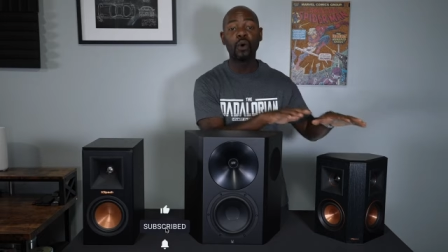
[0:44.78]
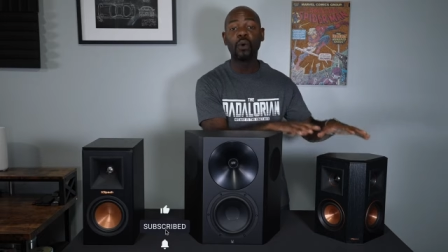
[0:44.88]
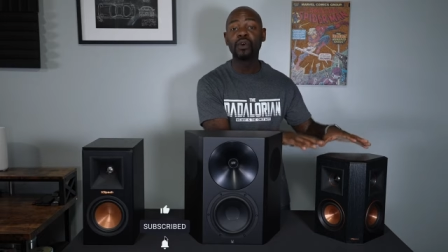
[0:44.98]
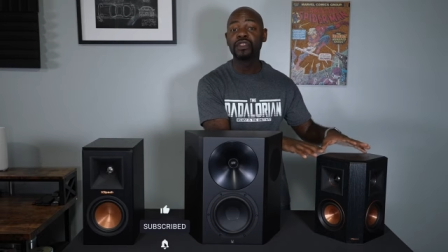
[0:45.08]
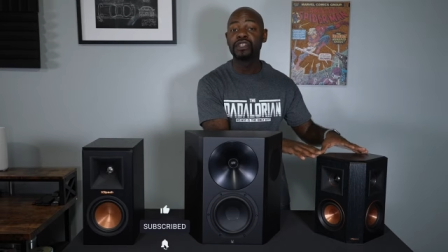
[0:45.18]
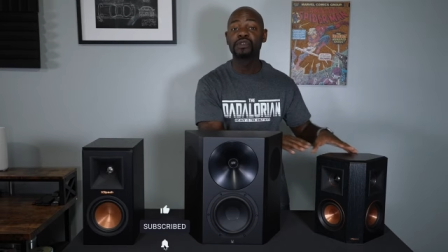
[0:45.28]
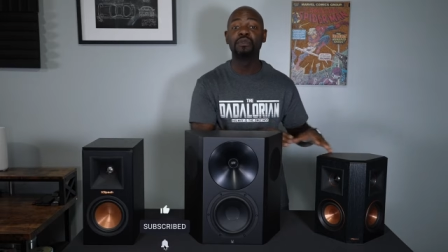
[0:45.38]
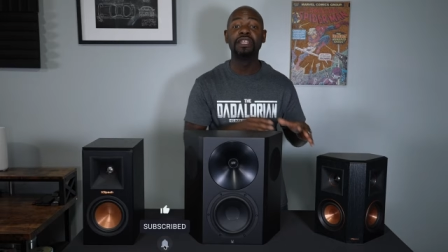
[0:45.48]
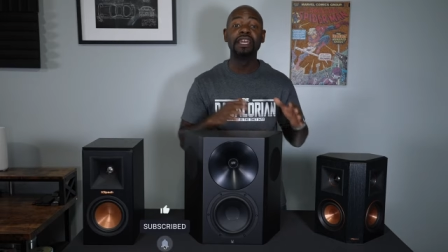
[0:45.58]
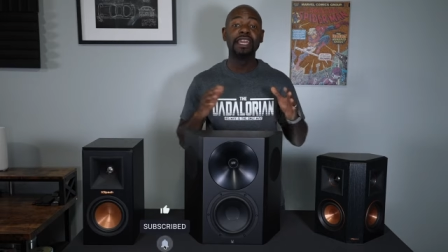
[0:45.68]
or this
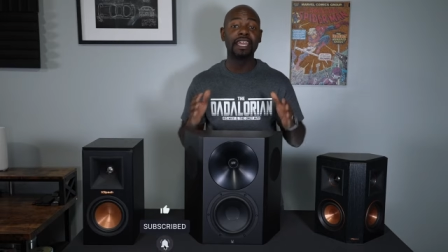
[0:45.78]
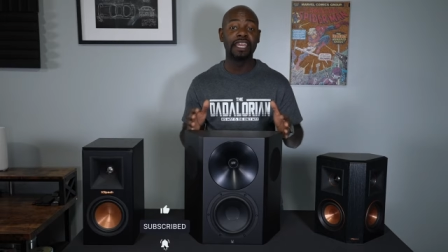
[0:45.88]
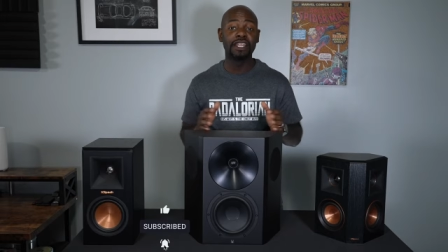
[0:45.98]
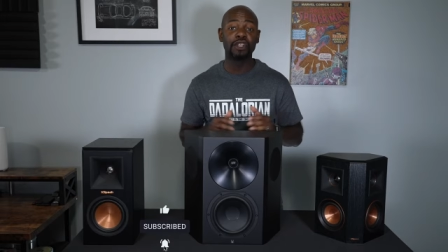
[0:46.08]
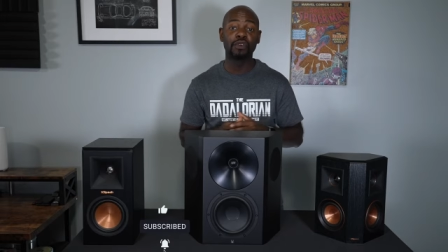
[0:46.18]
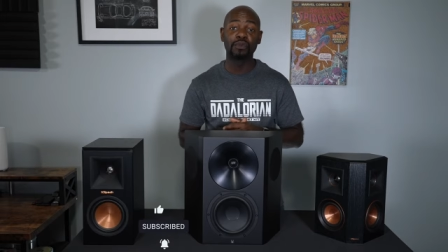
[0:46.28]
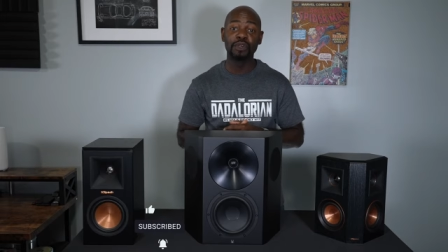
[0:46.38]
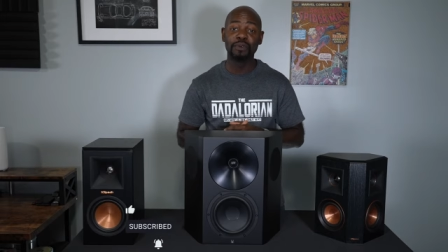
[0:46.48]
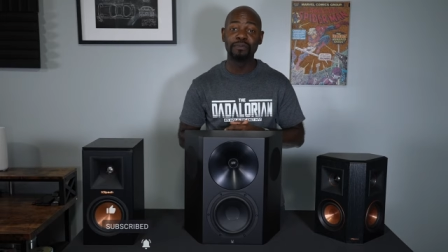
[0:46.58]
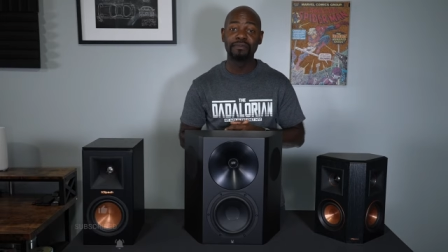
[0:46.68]
one in your room?